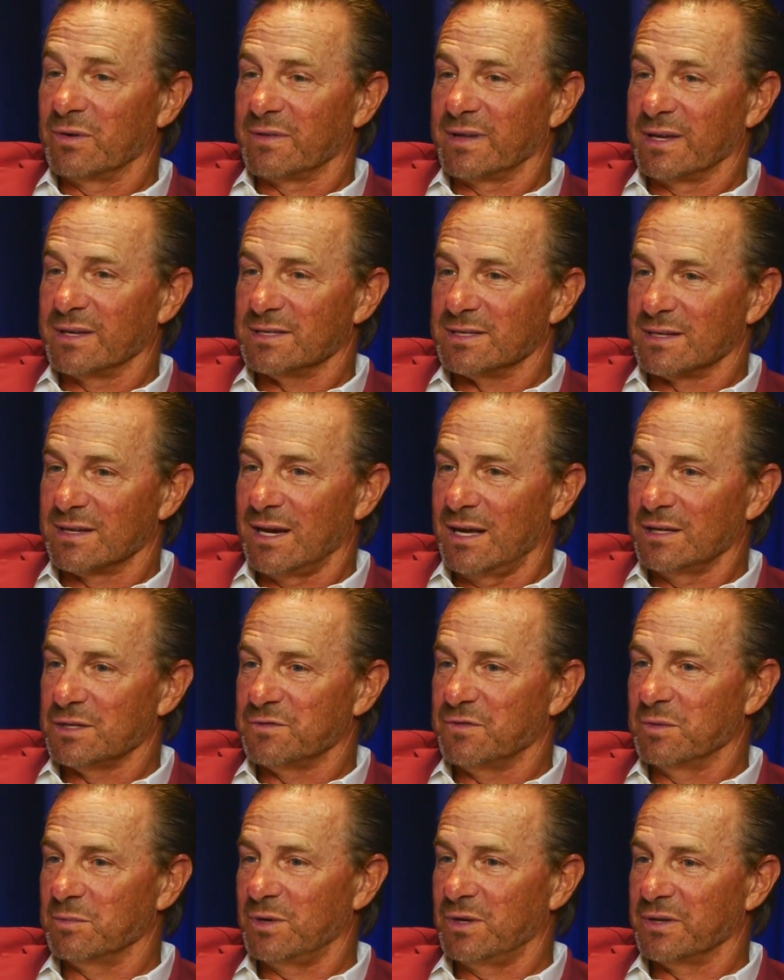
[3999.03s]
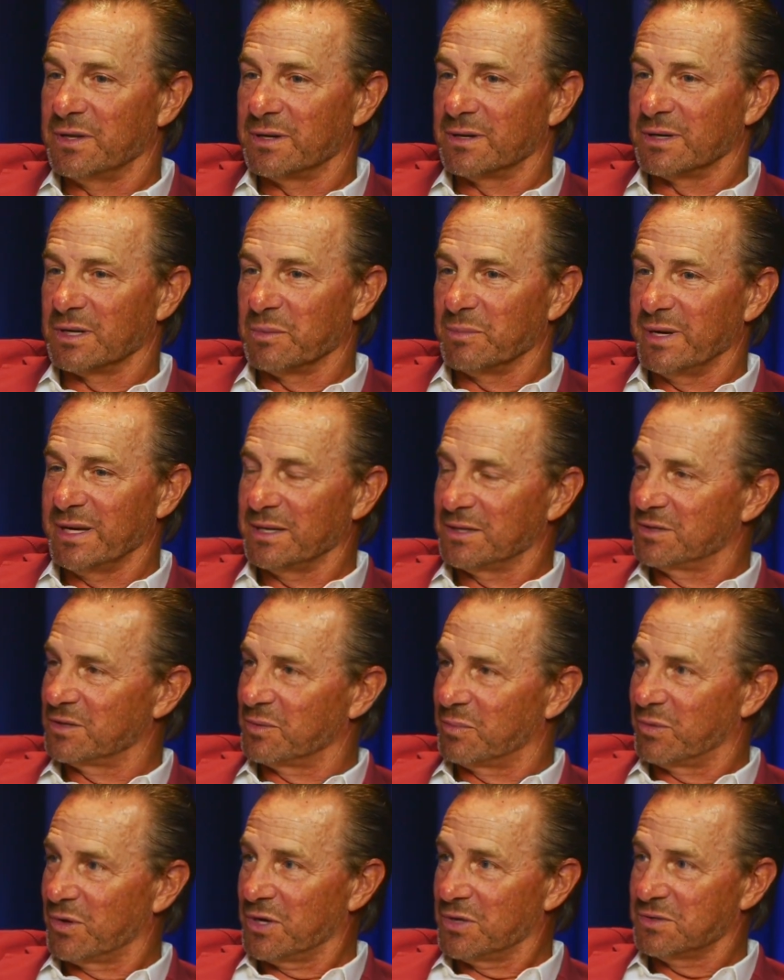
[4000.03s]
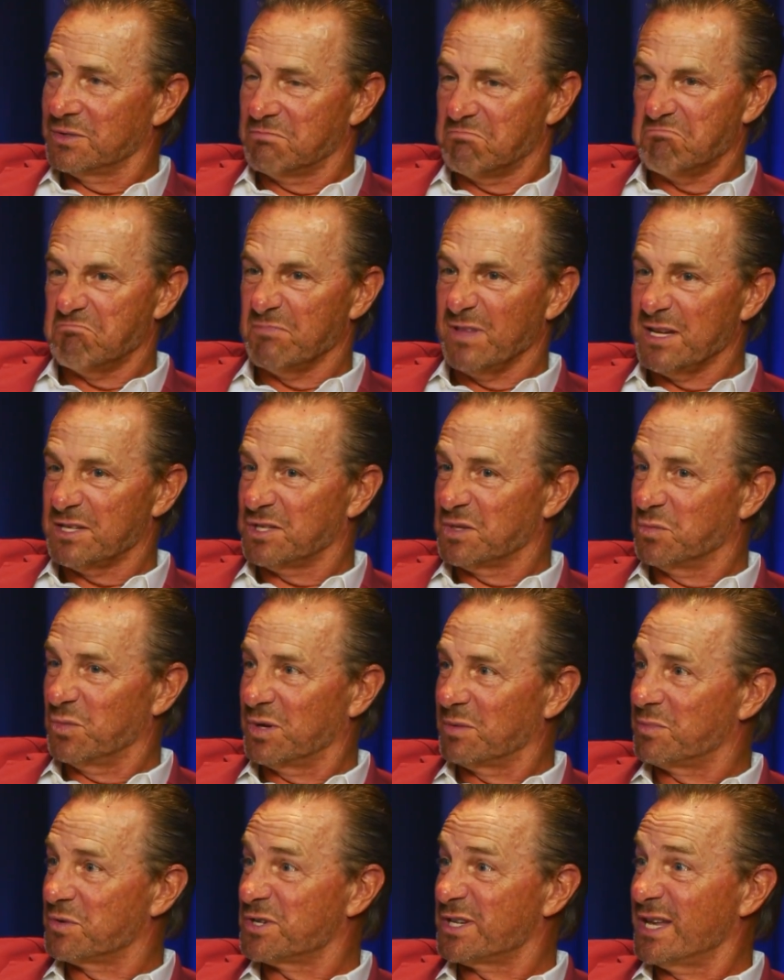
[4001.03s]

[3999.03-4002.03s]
of kids in college football that are going to make it to the pros? Less than 1%?